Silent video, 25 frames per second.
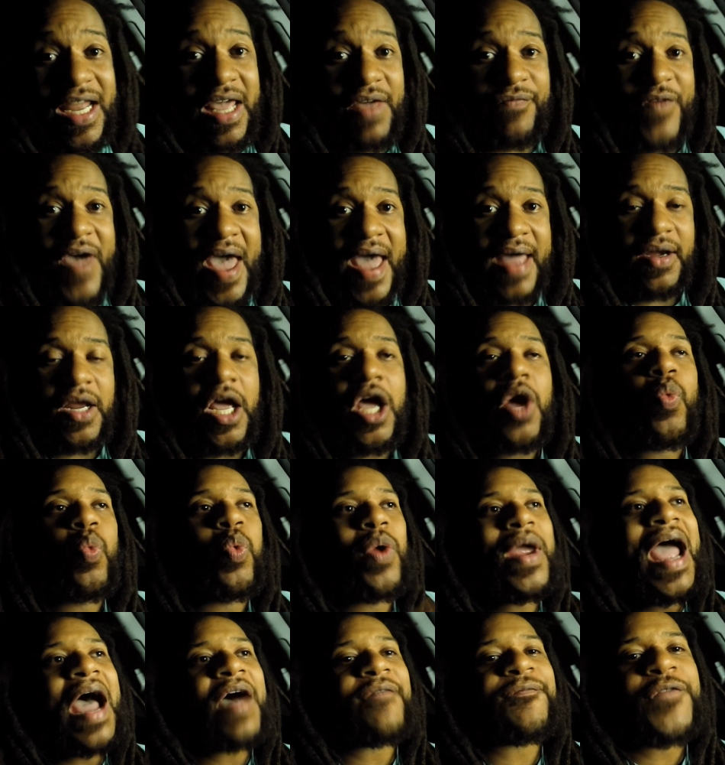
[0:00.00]
live at,
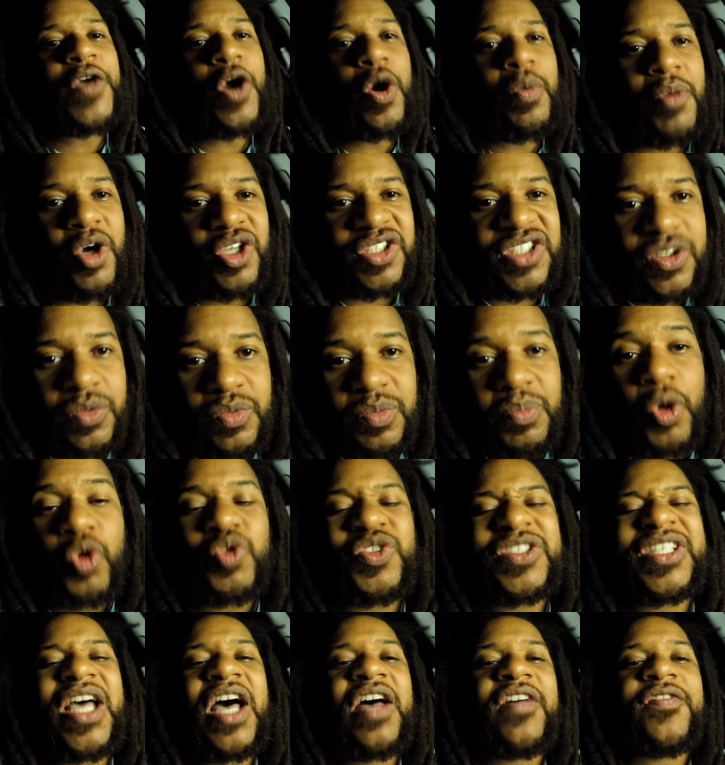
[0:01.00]
where I feel
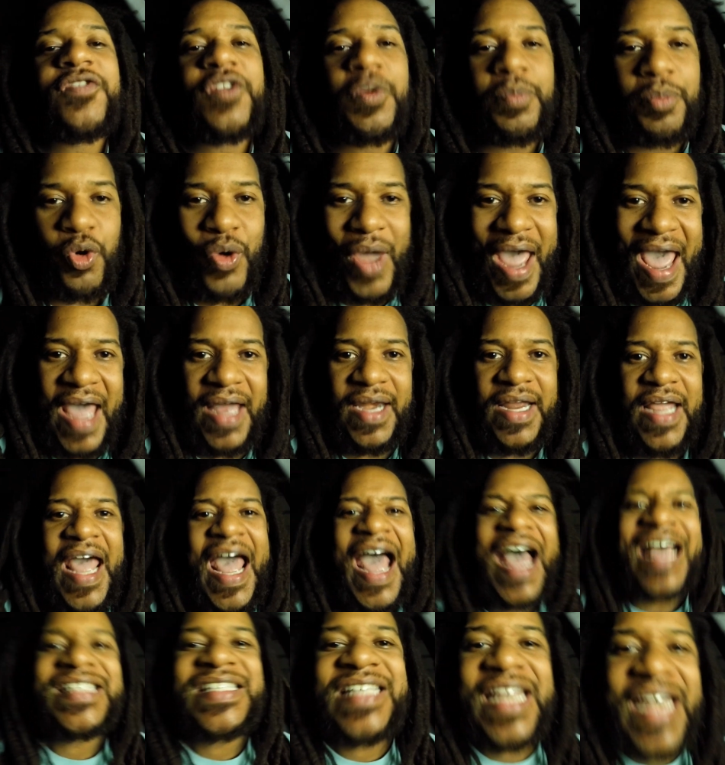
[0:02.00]
most comfortable at
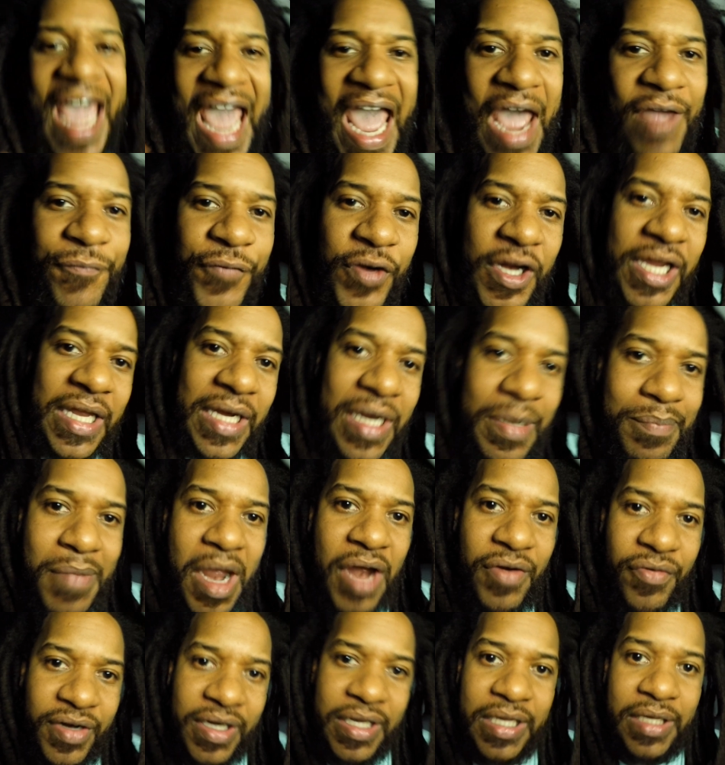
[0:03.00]
as an
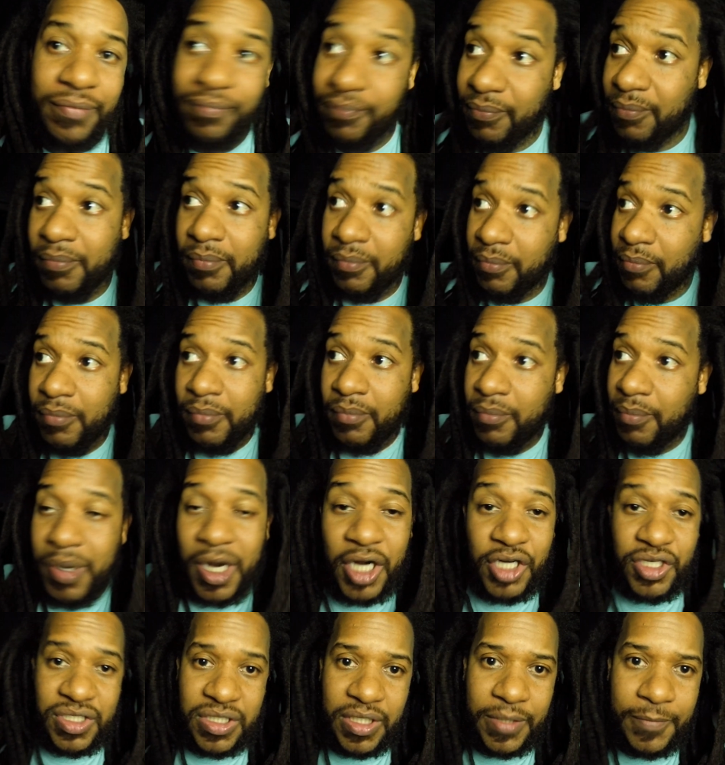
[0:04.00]
African-American
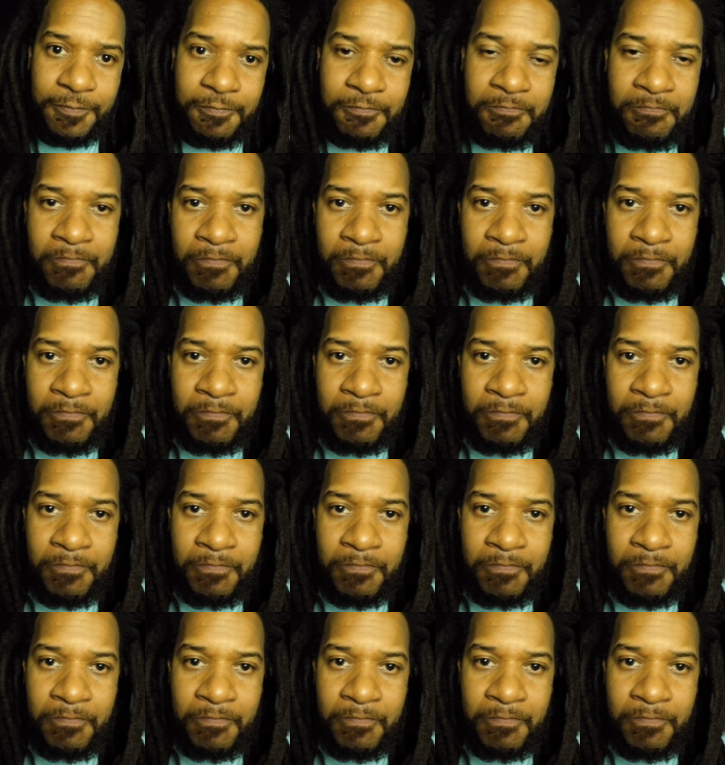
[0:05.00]
person.